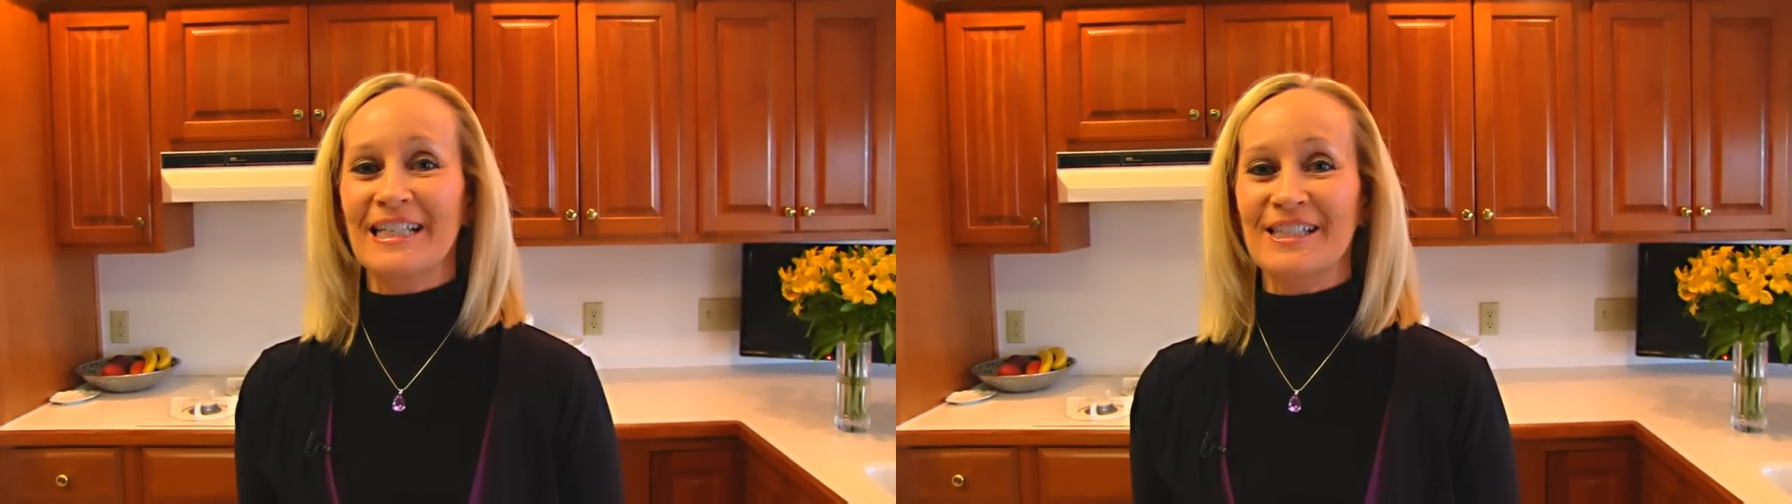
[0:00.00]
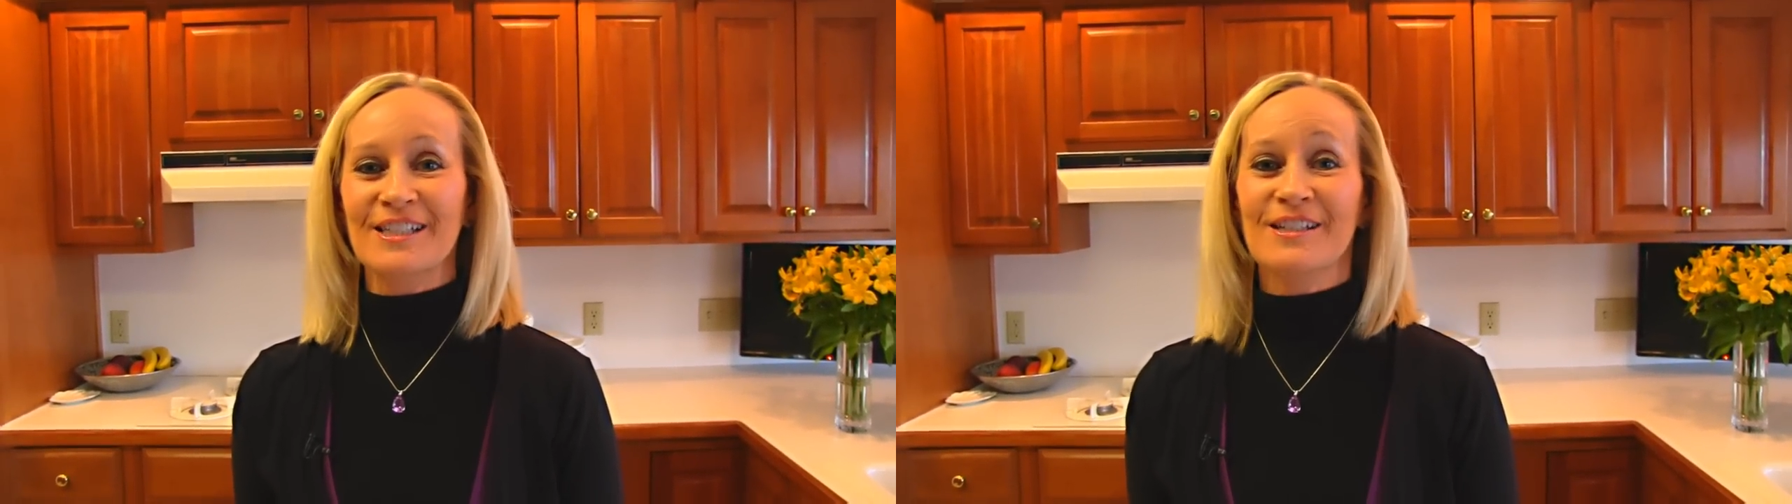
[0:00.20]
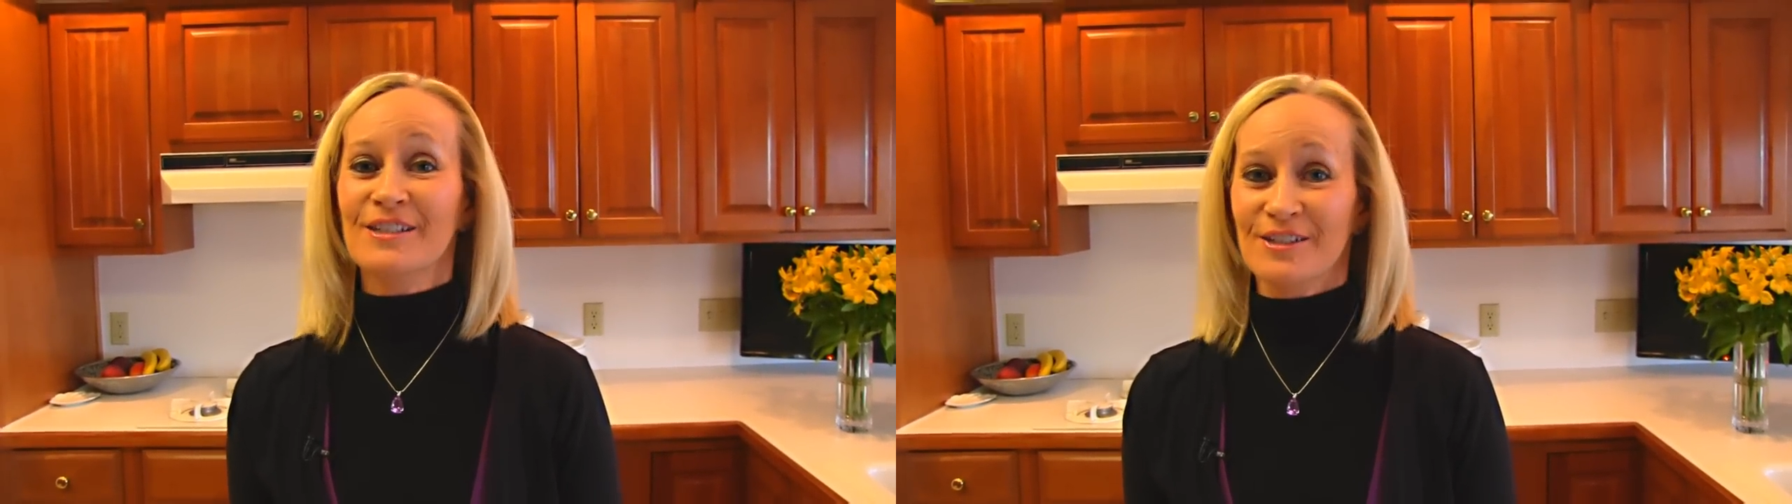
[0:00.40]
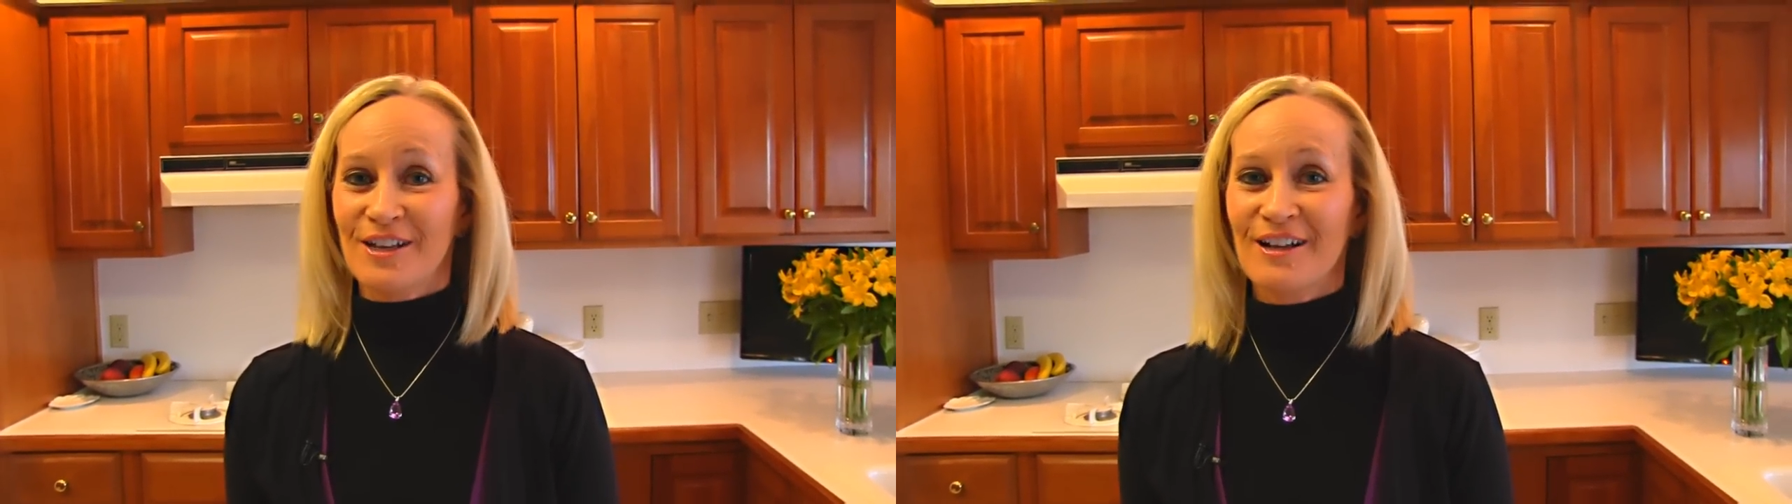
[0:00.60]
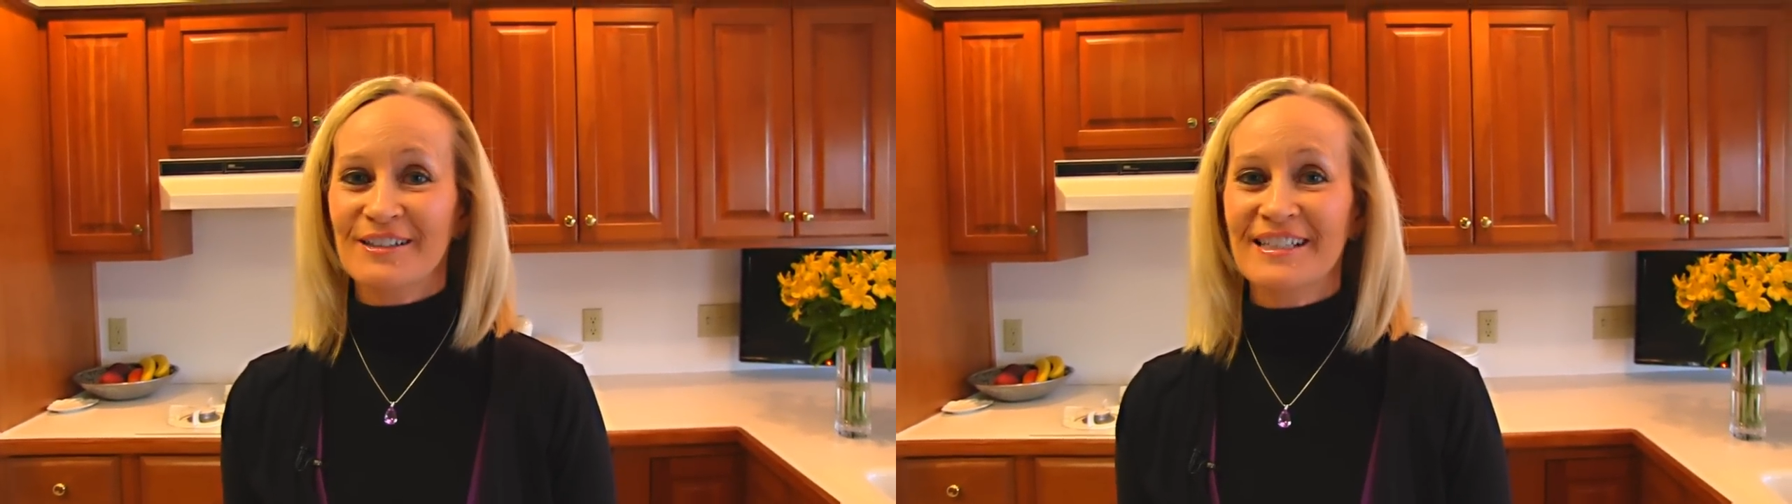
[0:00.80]
it's
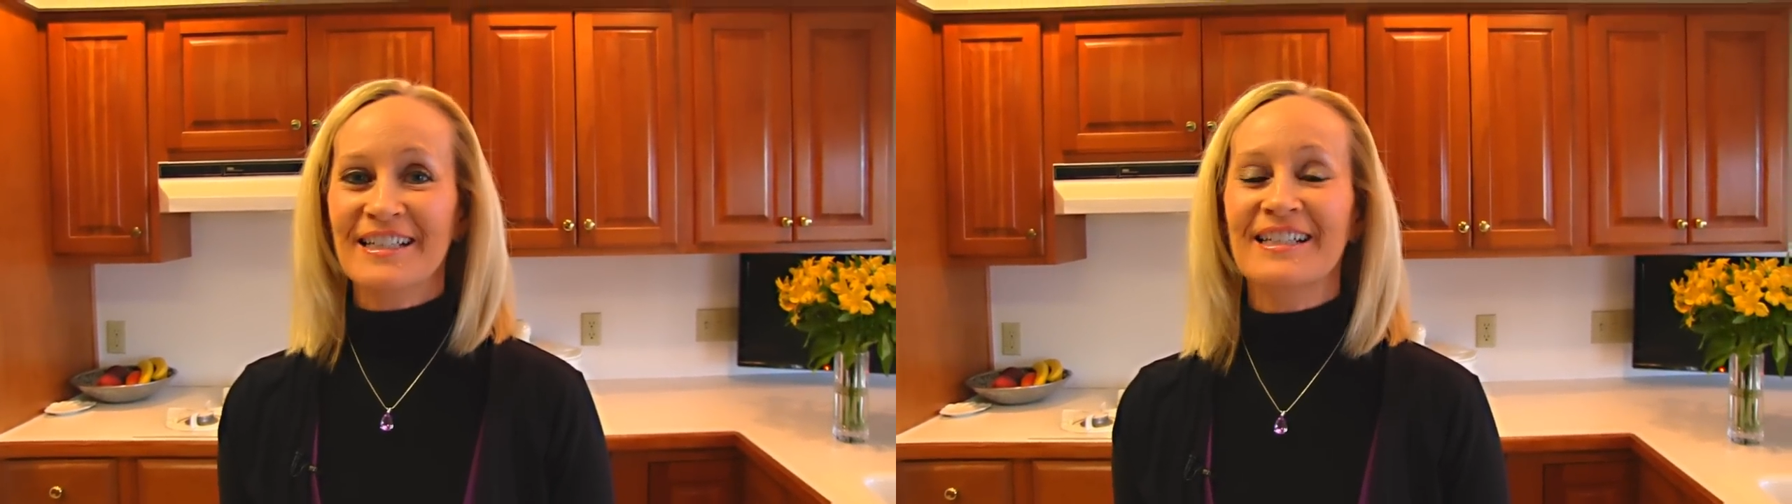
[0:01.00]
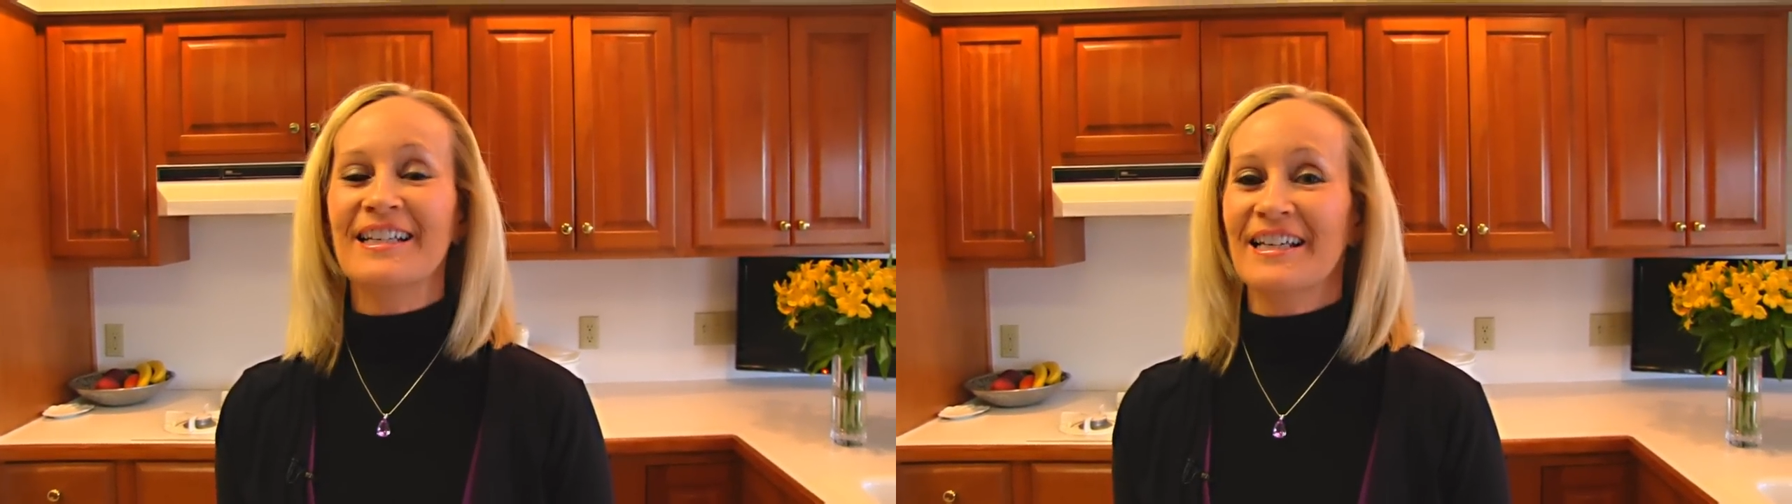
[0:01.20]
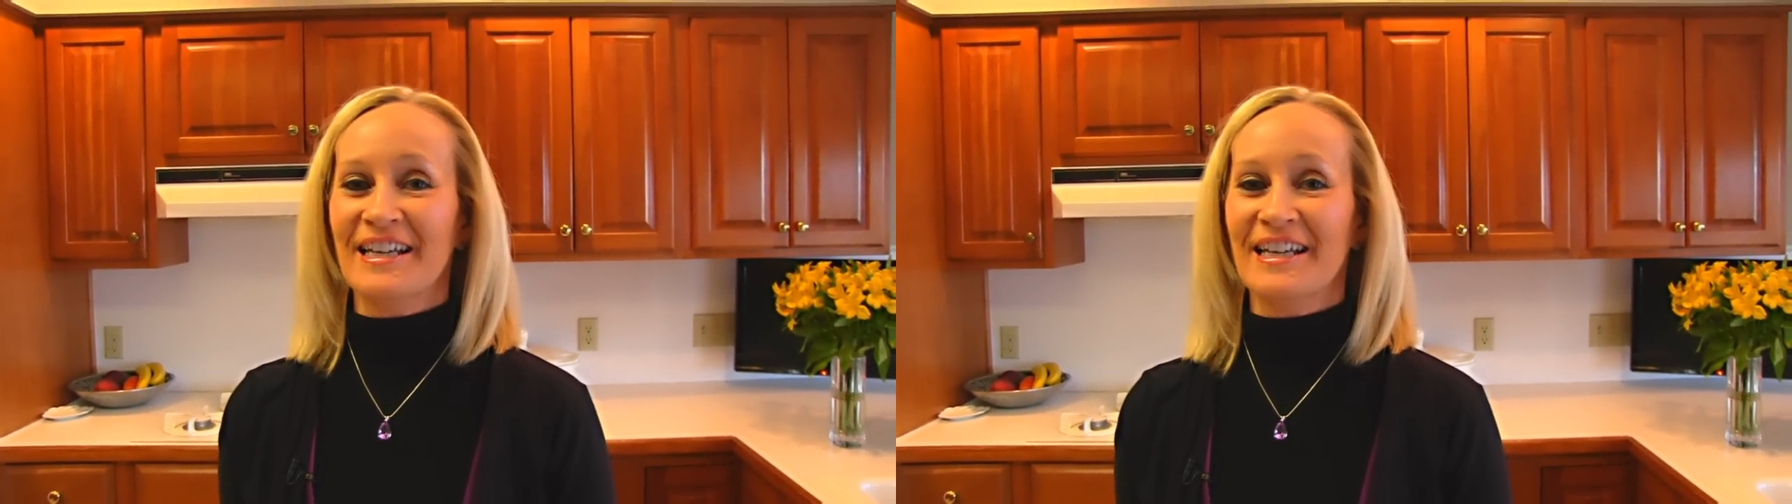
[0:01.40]
salted